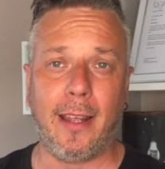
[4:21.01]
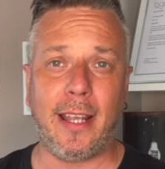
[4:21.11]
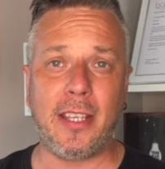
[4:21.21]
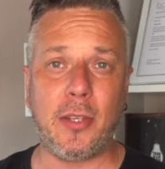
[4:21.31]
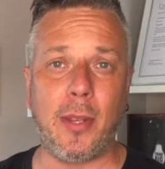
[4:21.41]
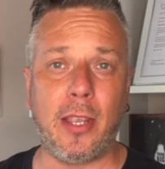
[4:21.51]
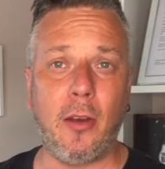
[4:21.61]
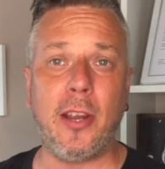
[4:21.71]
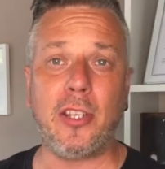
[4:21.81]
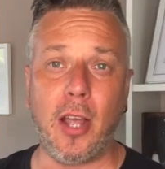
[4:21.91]
is to
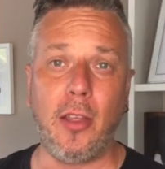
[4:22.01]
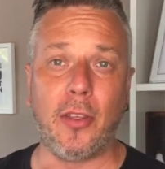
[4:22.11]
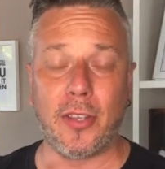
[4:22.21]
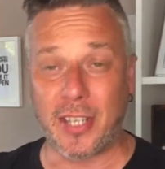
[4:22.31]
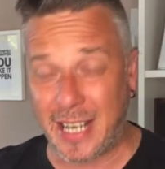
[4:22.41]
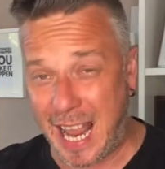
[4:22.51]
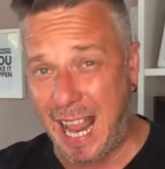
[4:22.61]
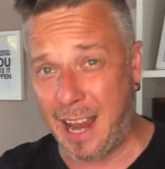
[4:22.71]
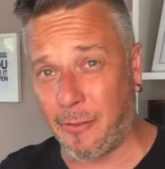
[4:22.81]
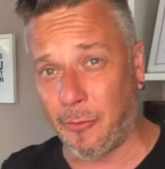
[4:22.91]
encourage others at
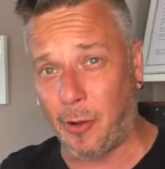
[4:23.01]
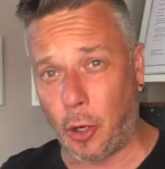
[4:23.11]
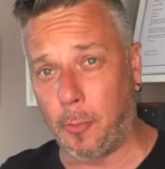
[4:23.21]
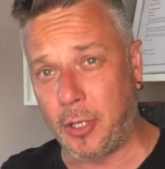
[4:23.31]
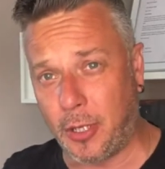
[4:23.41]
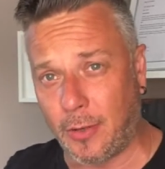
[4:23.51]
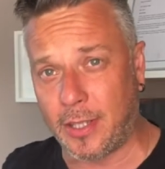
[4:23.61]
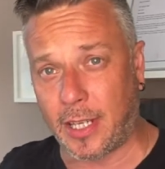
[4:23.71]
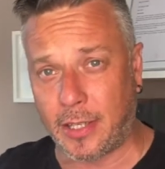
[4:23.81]
every opportunity.